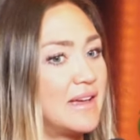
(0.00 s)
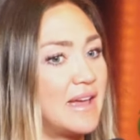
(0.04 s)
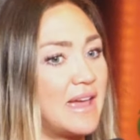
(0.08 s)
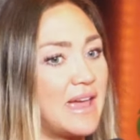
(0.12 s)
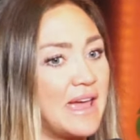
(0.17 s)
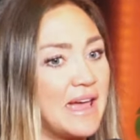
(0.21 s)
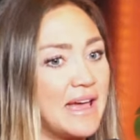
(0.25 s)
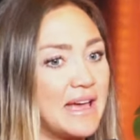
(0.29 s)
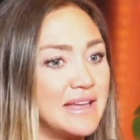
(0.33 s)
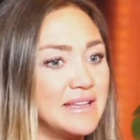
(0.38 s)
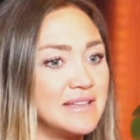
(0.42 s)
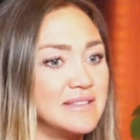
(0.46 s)

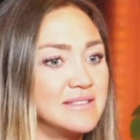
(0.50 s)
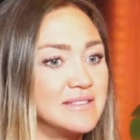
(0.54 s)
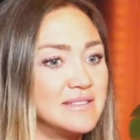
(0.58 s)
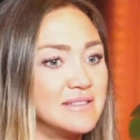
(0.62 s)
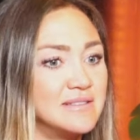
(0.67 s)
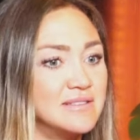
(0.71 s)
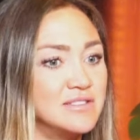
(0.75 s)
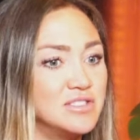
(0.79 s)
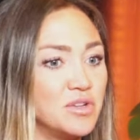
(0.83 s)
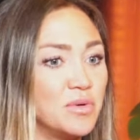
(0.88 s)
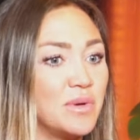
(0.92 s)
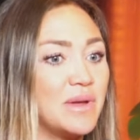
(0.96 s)
and
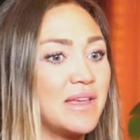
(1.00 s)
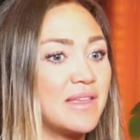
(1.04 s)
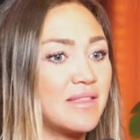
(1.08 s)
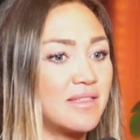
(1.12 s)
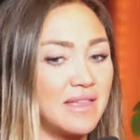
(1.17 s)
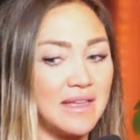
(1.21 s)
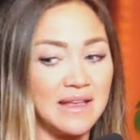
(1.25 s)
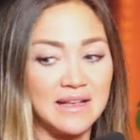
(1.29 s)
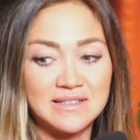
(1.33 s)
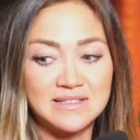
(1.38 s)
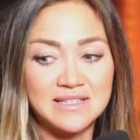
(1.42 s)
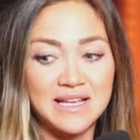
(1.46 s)
doing
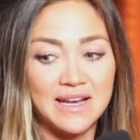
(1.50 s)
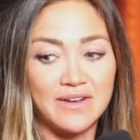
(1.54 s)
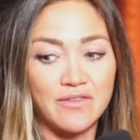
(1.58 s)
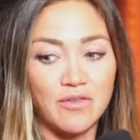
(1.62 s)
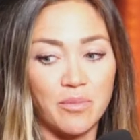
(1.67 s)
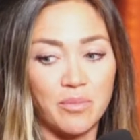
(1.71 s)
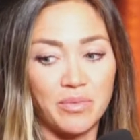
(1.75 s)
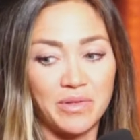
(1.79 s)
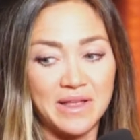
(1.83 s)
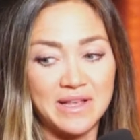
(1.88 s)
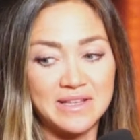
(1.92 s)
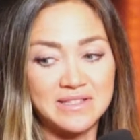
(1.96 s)
things out of a
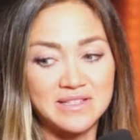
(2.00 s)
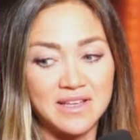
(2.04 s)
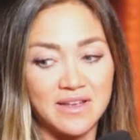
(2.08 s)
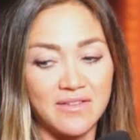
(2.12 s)
place